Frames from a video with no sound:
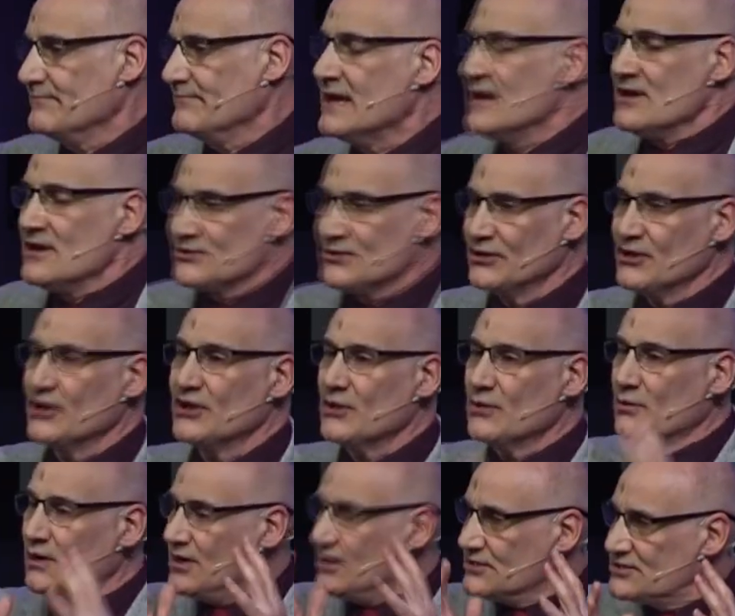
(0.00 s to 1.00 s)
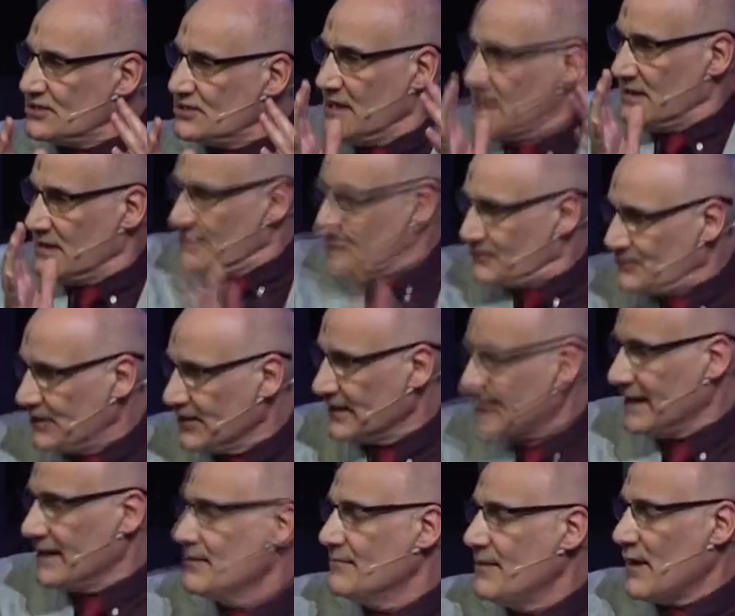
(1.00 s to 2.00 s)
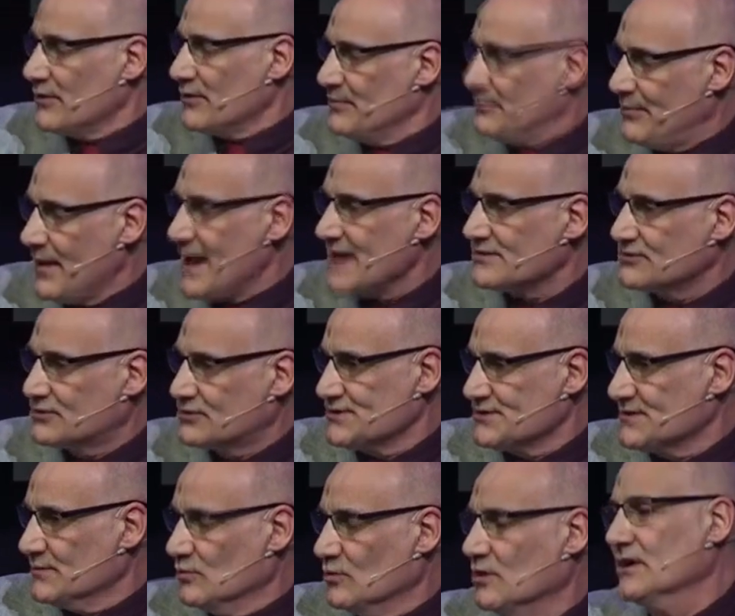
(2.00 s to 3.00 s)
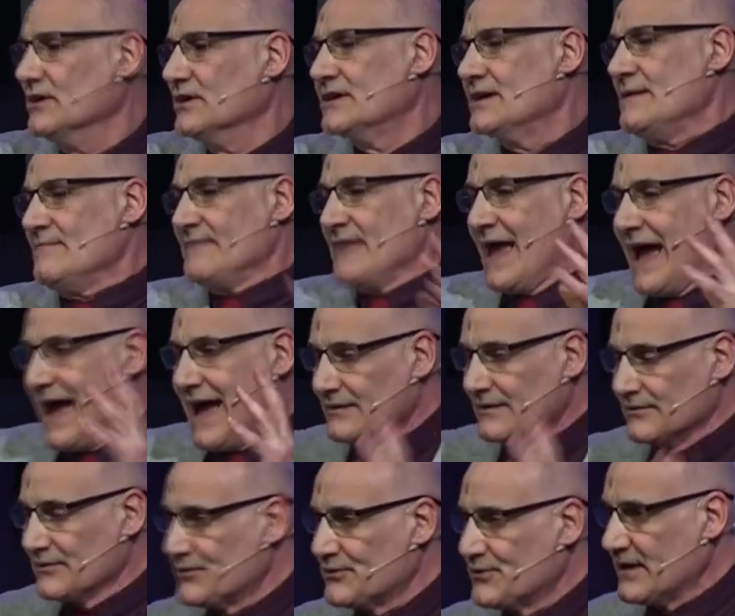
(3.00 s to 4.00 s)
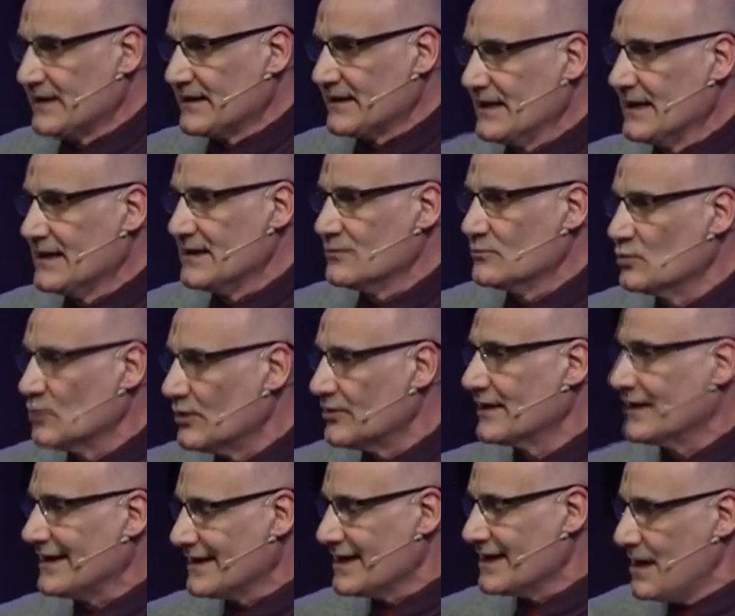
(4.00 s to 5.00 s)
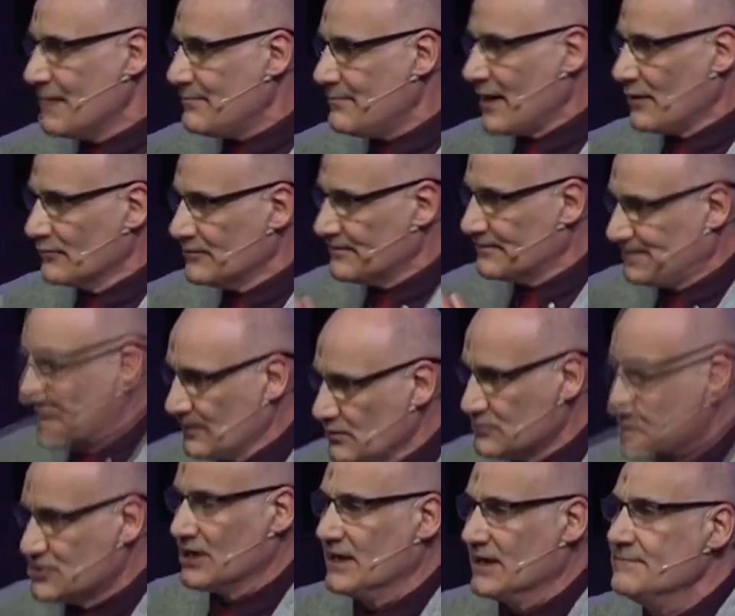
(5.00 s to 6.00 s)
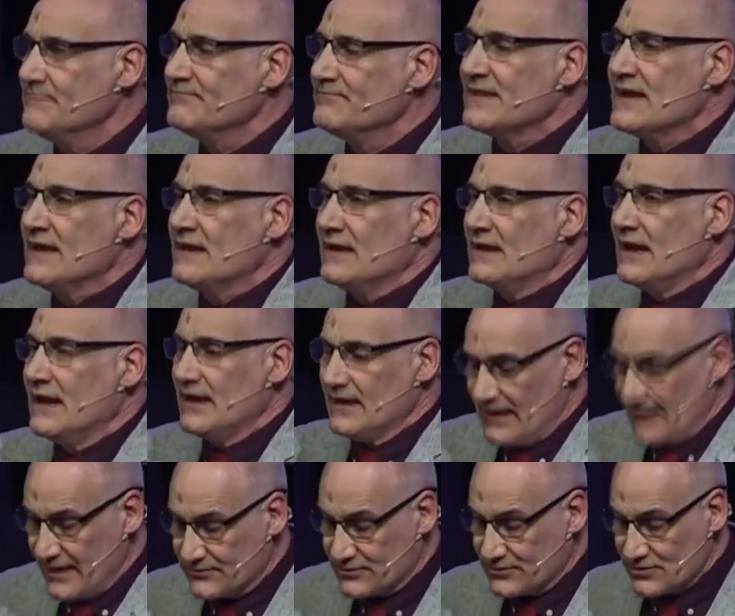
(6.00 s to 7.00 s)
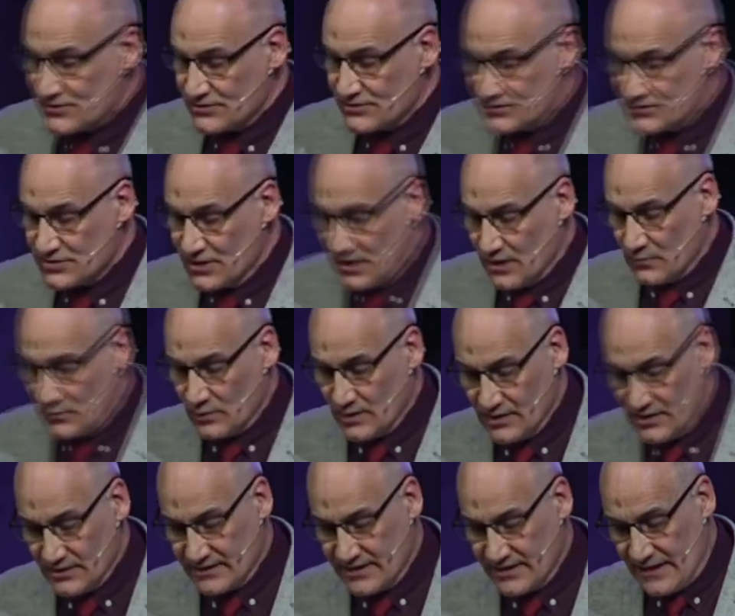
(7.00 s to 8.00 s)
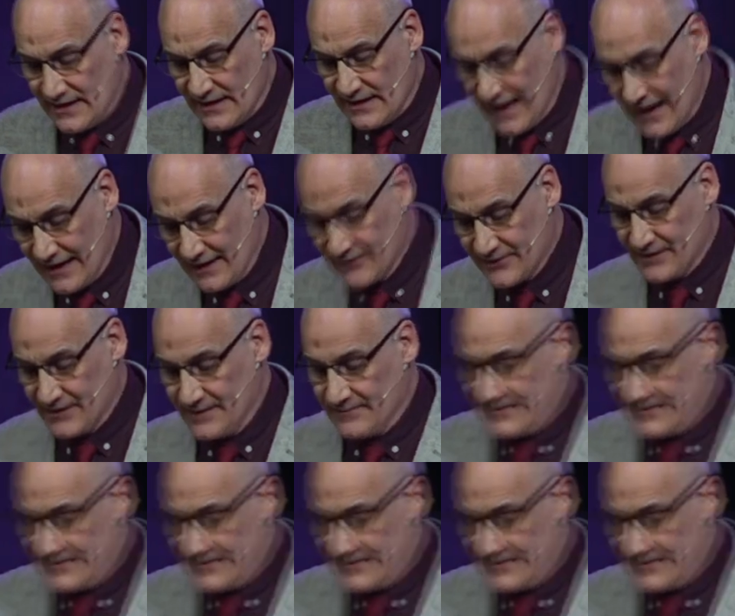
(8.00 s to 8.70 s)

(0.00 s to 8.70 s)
So in other words, thinking about the past doesn't work, and thinking and worrying about the future, it doesn't work either.